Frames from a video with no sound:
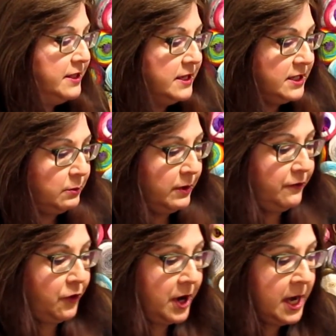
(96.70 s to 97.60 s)
this one
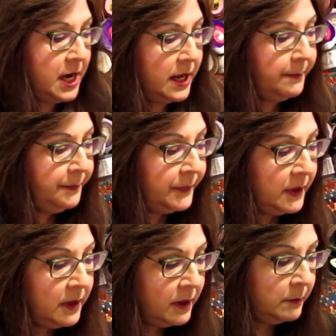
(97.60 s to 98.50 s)
for him.
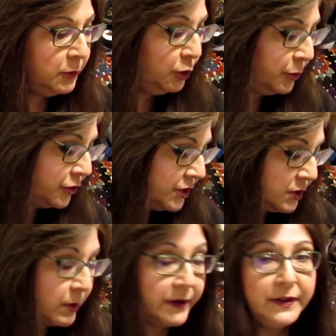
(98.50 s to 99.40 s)
Bluebirds
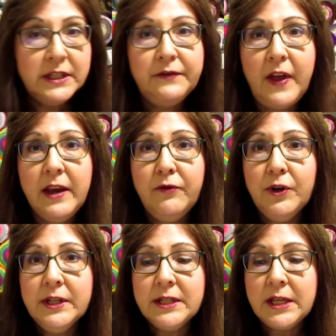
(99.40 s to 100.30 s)
is one of his
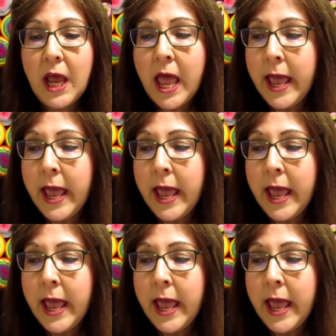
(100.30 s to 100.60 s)
favorites.